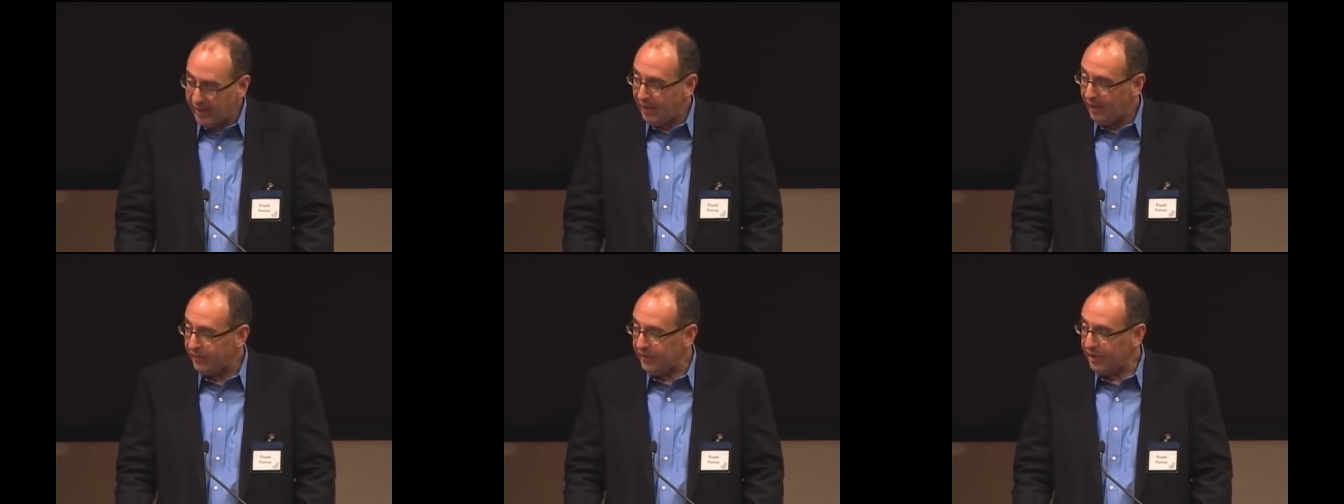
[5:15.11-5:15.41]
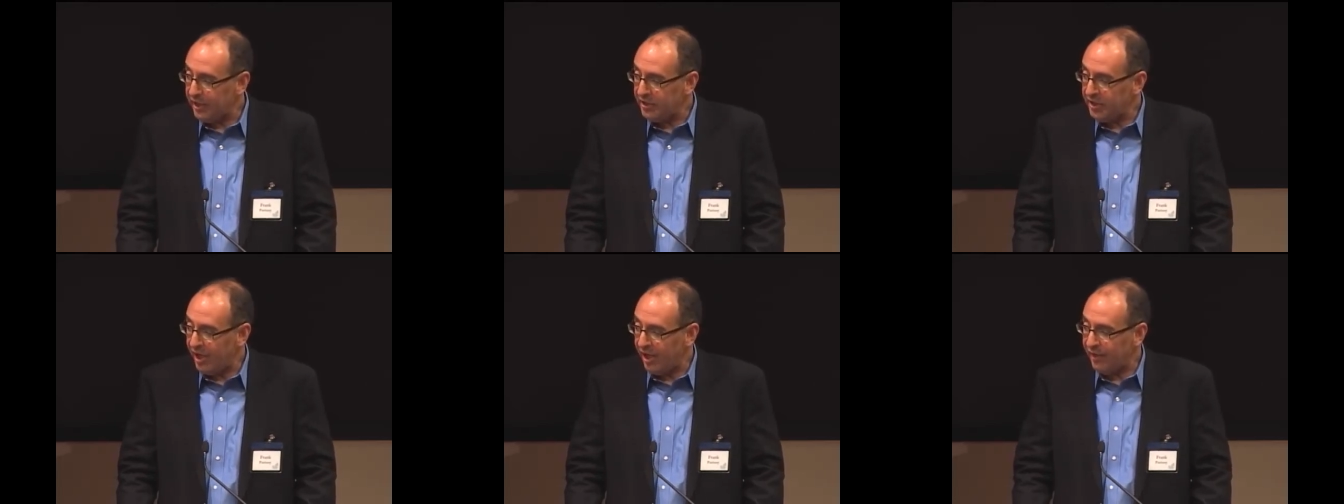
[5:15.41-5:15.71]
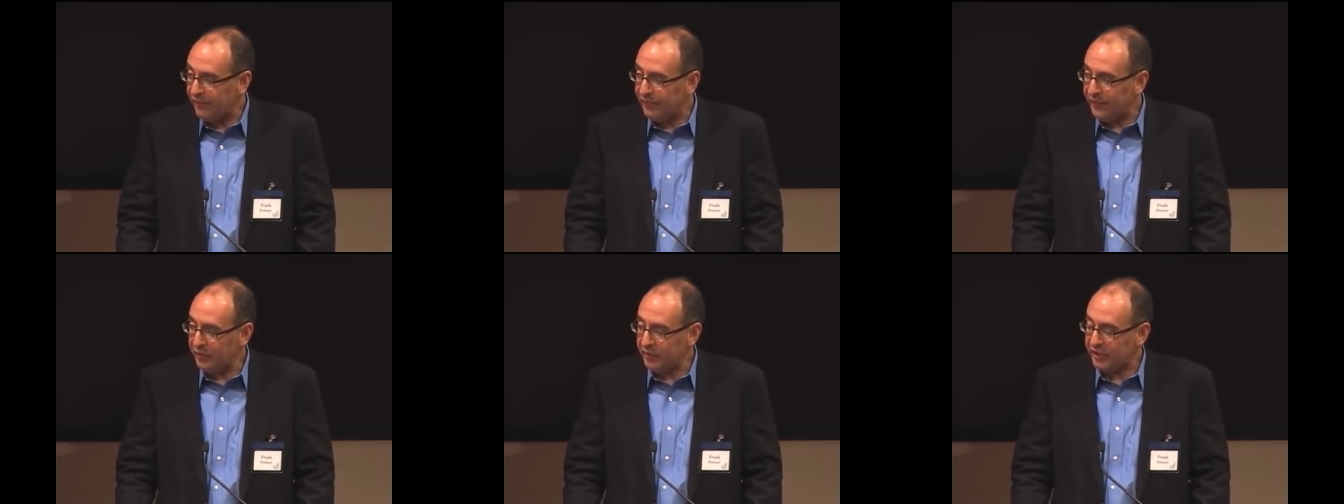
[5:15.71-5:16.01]
Then uh,
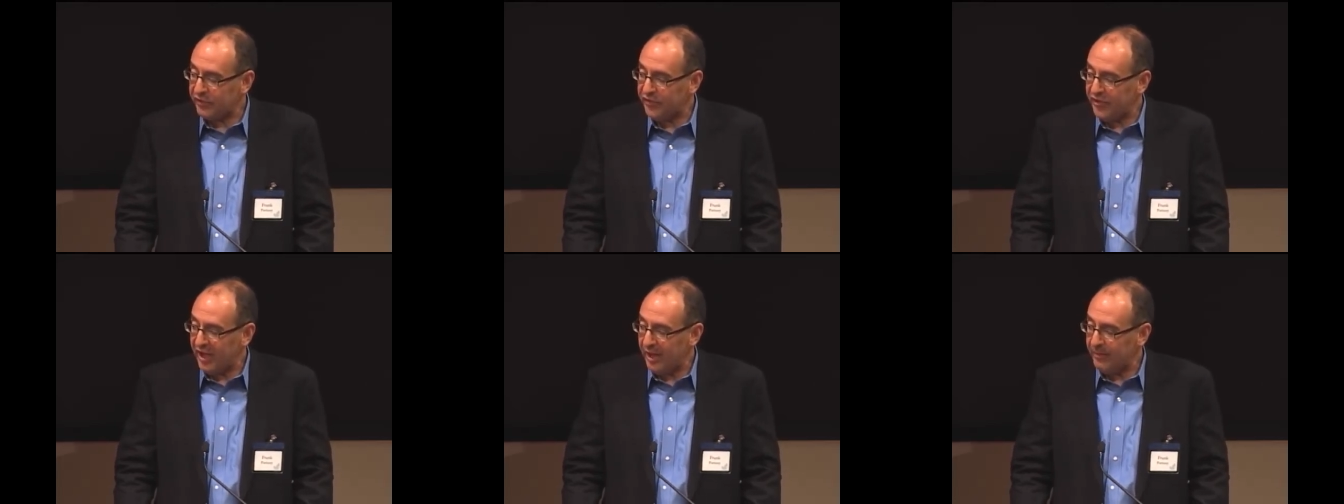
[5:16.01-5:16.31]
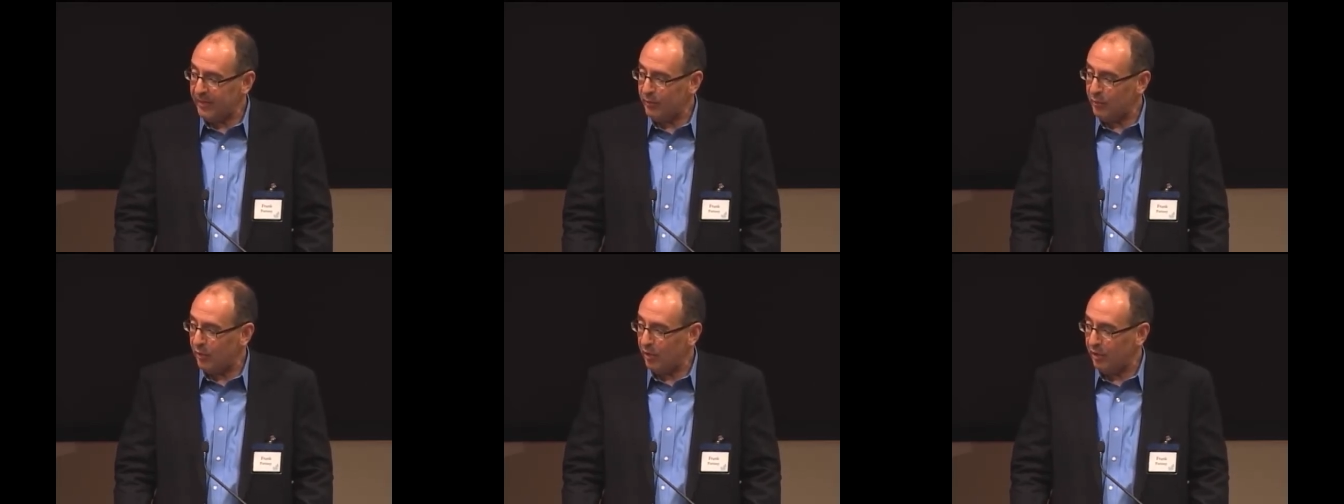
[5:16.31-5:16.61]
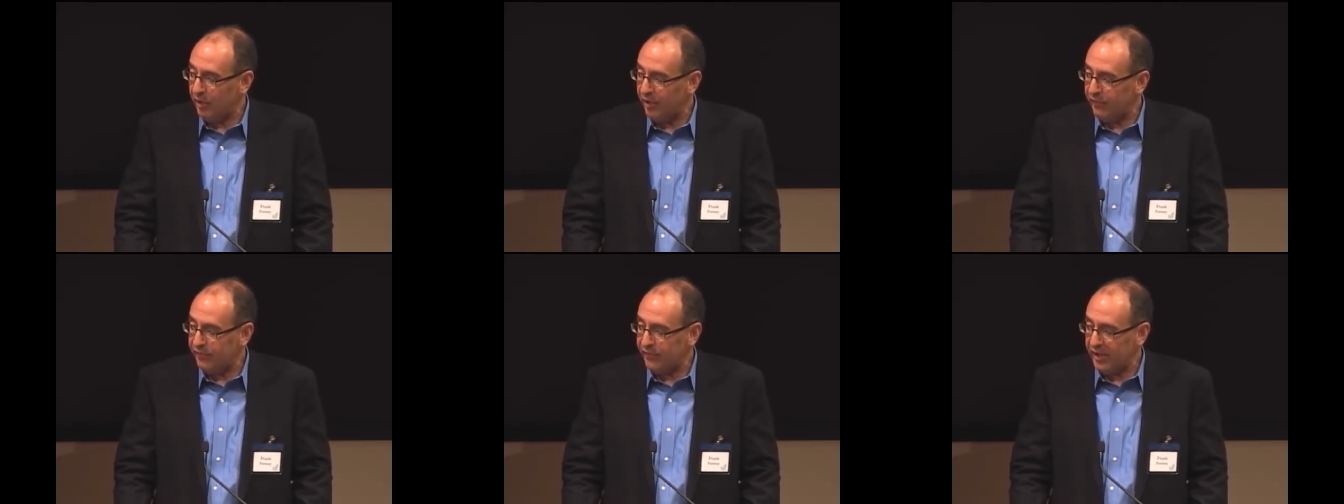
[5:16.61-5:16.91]
Felix Salmon
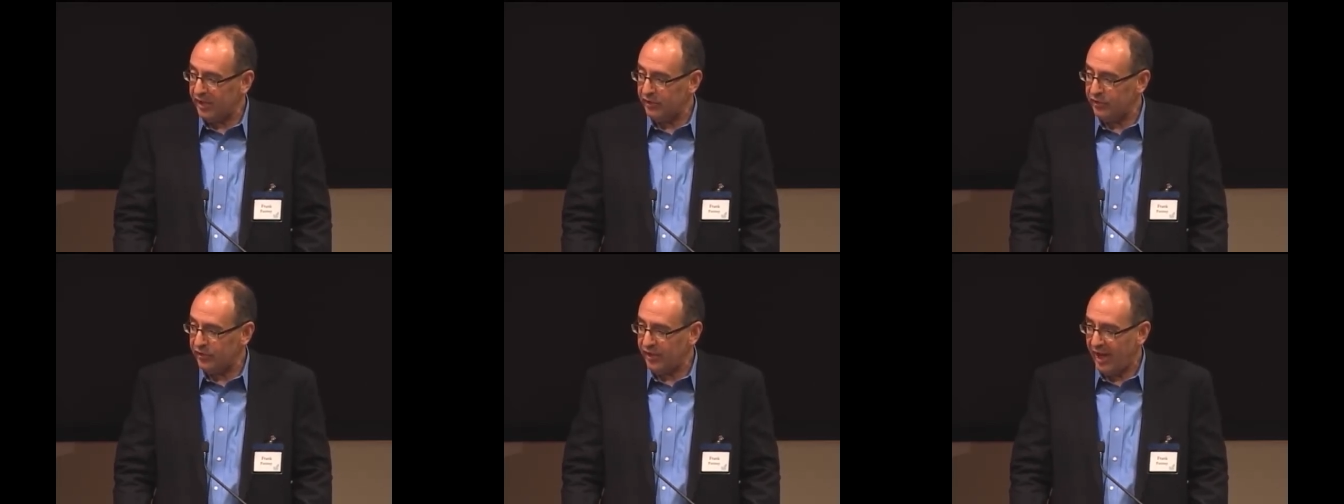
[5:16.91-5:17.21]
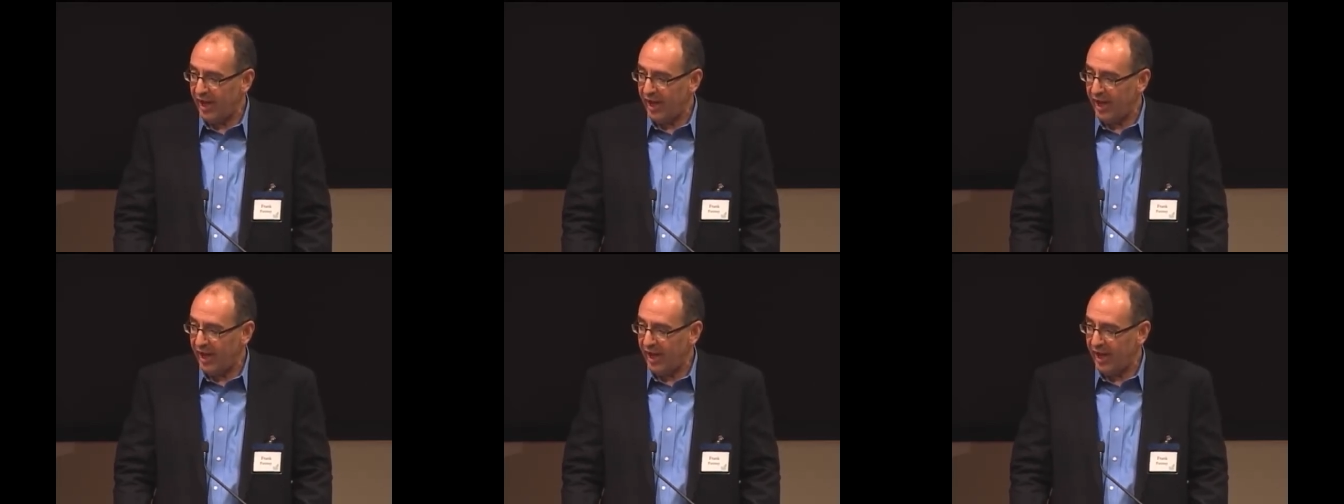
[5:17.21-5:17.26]
will offend